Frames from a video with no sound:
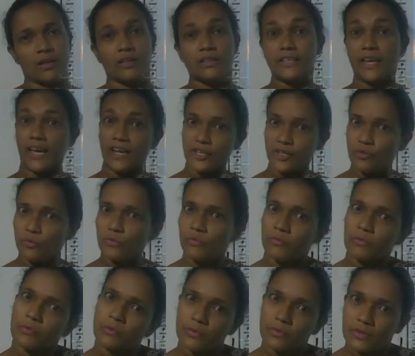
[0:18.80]
Can
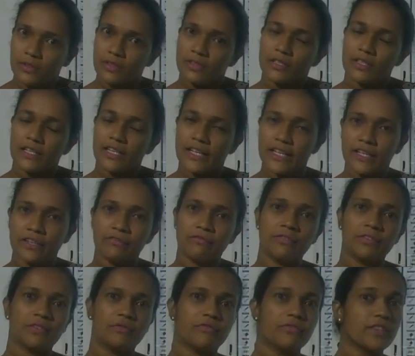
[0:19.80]
you
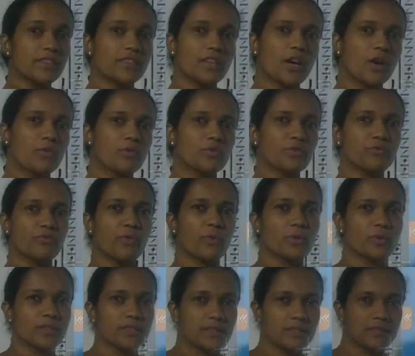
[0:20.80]
live without
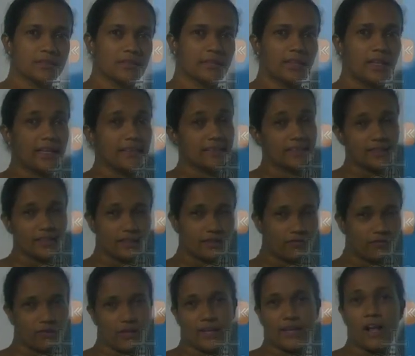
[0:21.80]
water at least
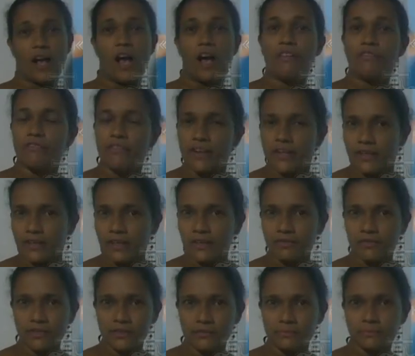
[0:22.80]
for half an
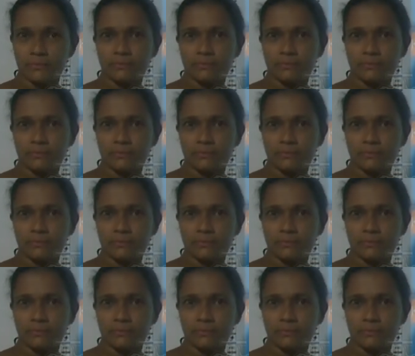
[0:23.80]
hour?